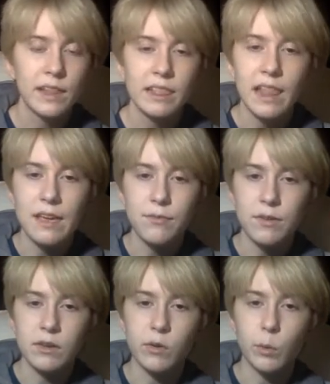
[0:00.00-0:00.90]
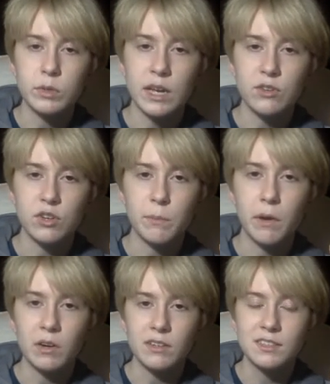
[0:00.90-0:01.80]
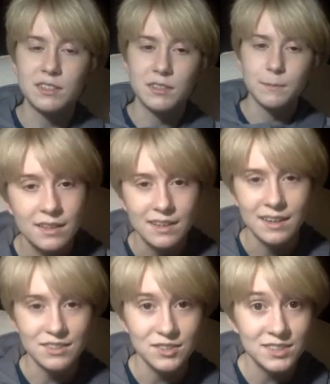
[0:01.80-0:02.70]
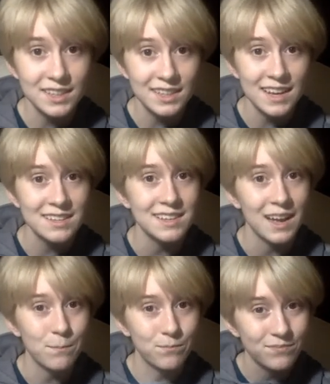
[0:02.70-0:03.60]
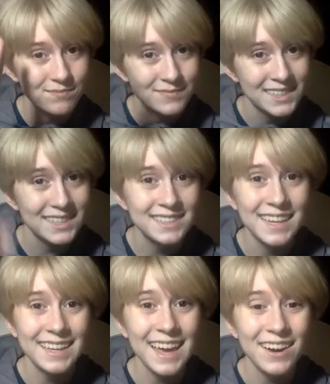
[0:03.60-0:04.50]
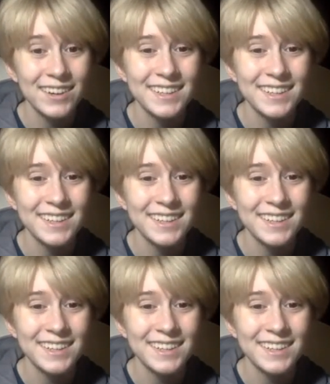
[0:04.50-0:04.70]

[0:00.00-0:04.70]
Life in quotation marks. And I shall see you next time. Take care!